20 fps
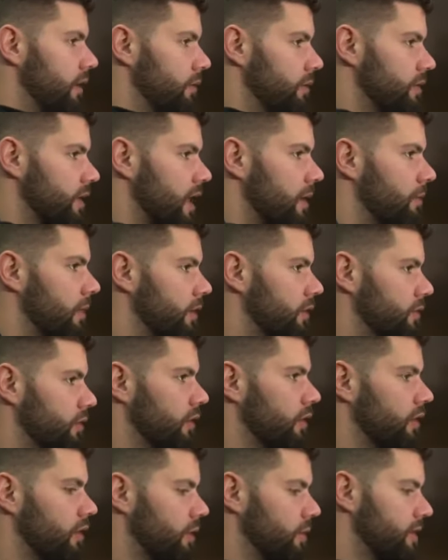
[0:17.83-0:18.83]
We just got to make
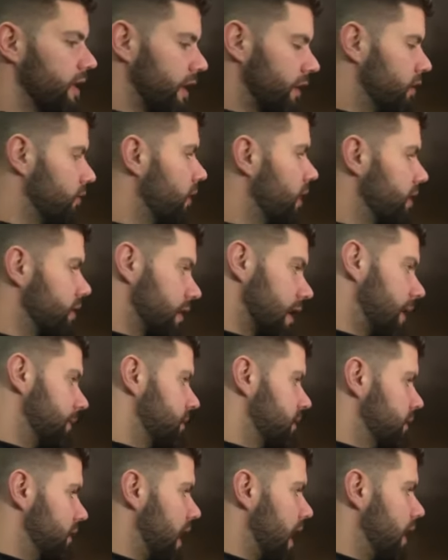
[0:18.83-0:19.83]
sure, you know, we're taking the right
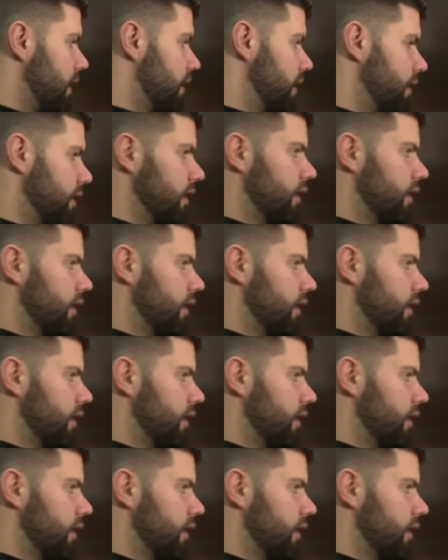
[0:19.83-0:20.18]
steps and not,